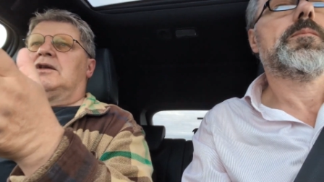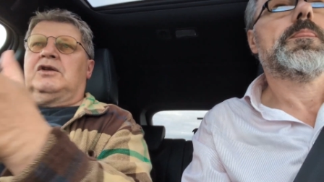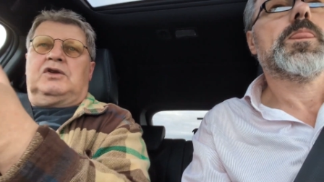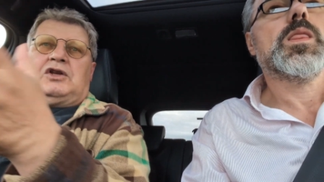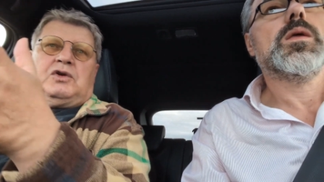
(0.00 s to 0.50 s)

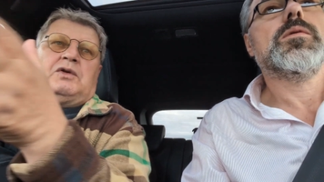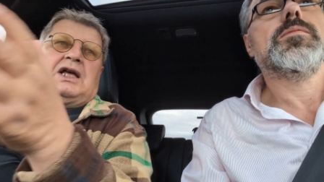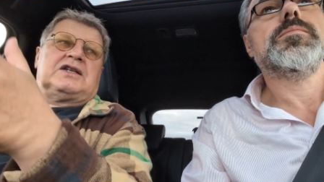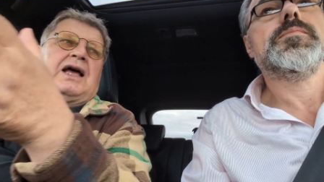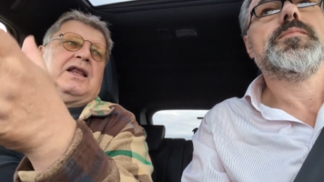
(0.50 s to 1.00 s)
You, are doing
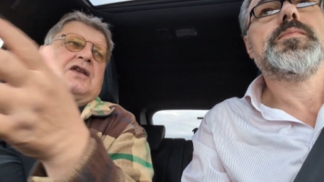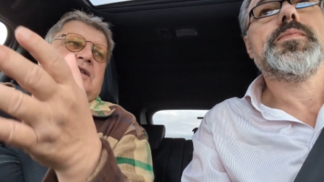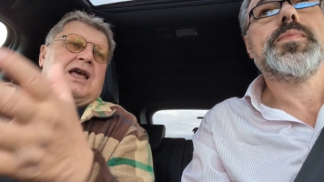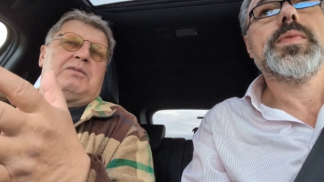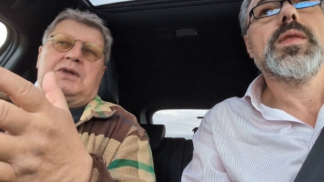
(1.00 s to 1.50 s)
exactly the
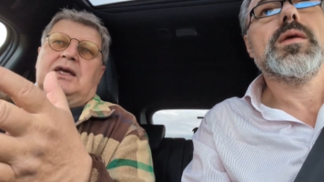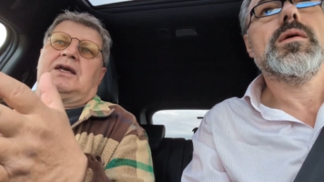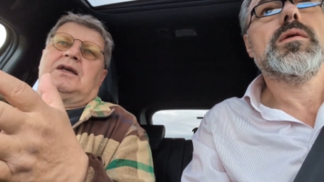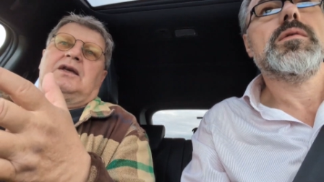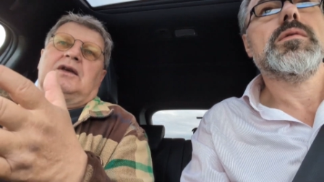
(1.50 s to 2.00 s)
same
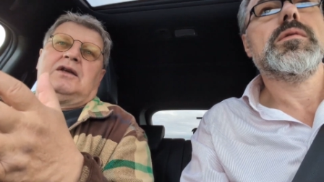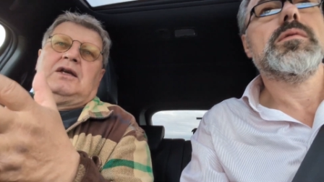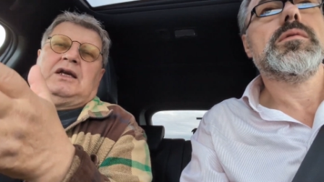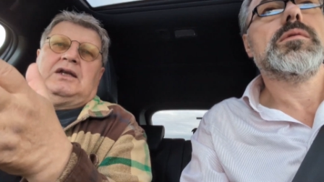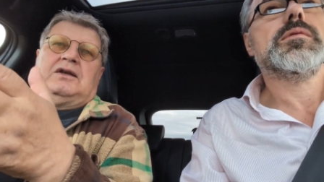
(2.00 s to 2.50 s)
thing
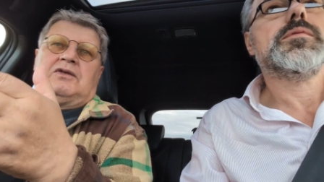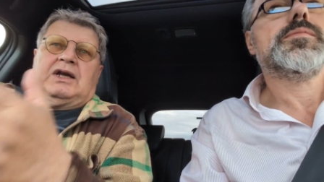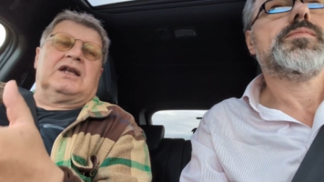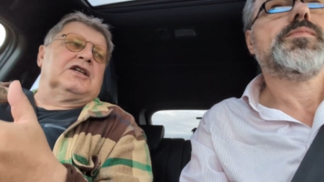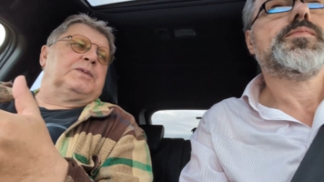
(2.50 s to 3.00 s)
in the
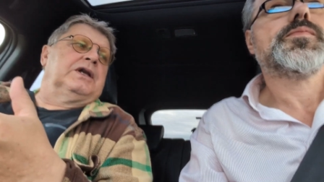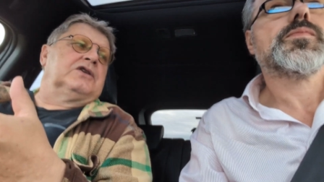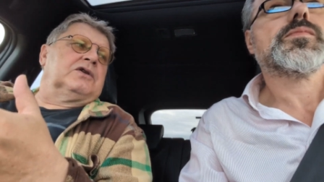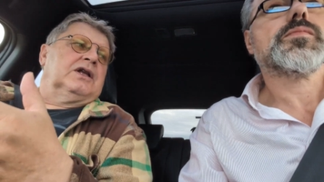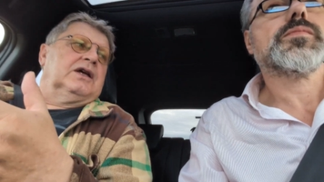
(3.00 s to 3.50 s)
Reykjanes
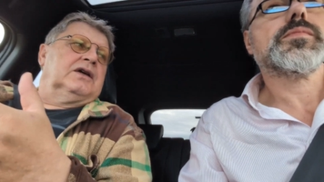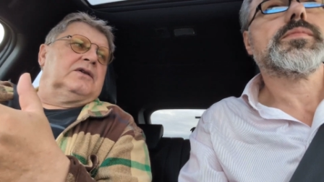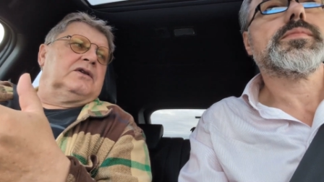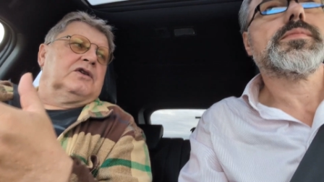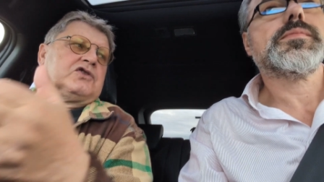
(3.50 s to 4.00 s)
Peninsula.
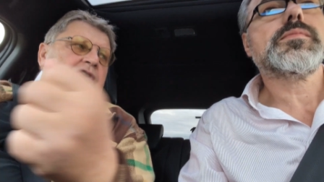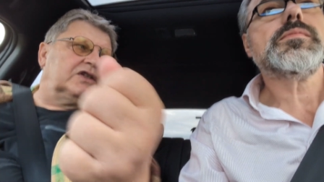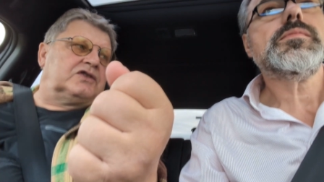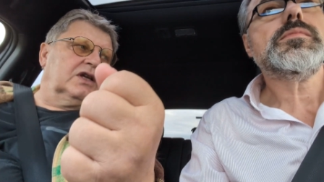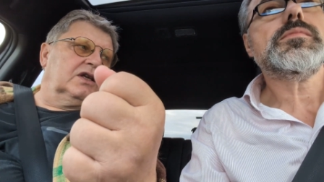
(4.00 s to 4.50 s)
You're
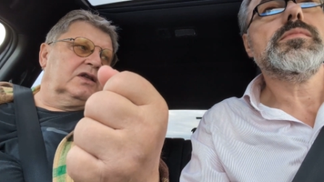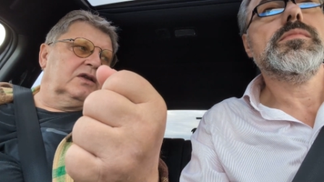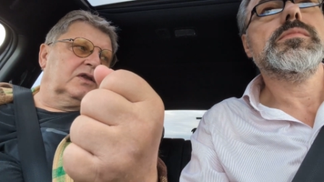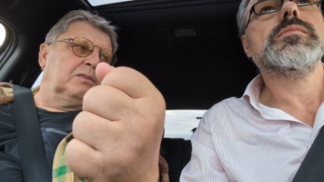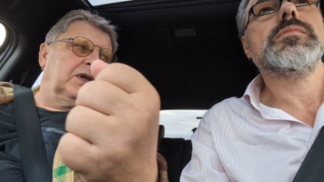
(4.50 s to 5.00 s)
stretching
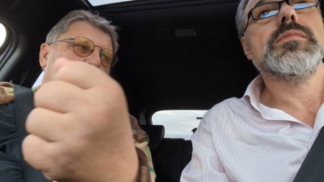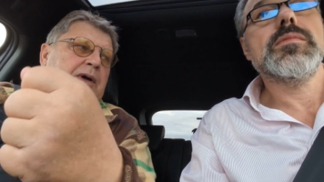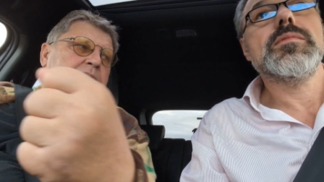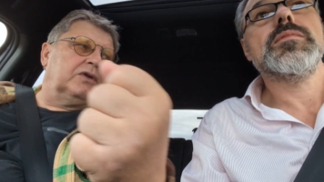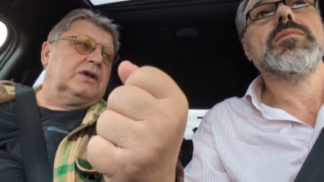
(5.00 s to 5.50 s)
the plate
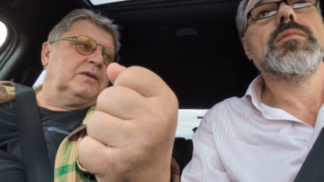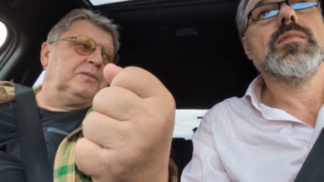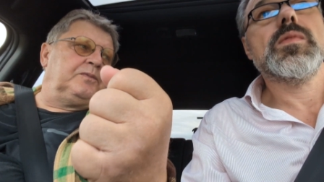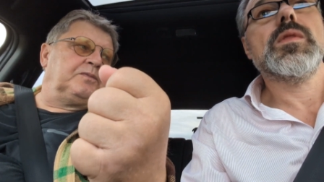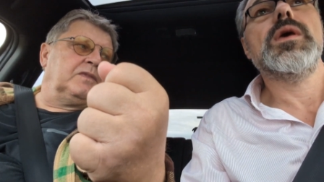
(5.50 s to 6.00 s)
boundary.
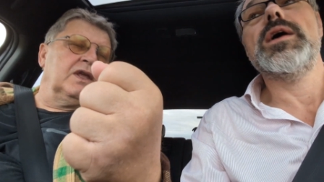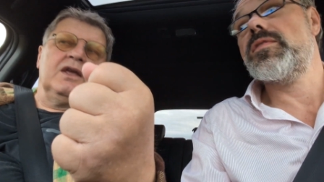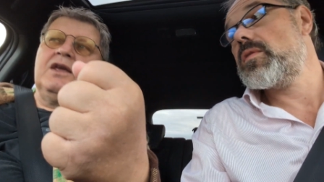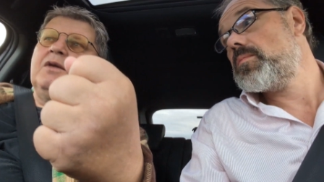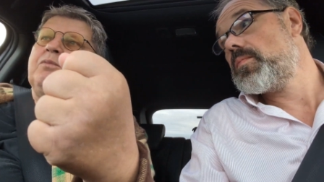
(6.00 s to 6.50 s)
Yes.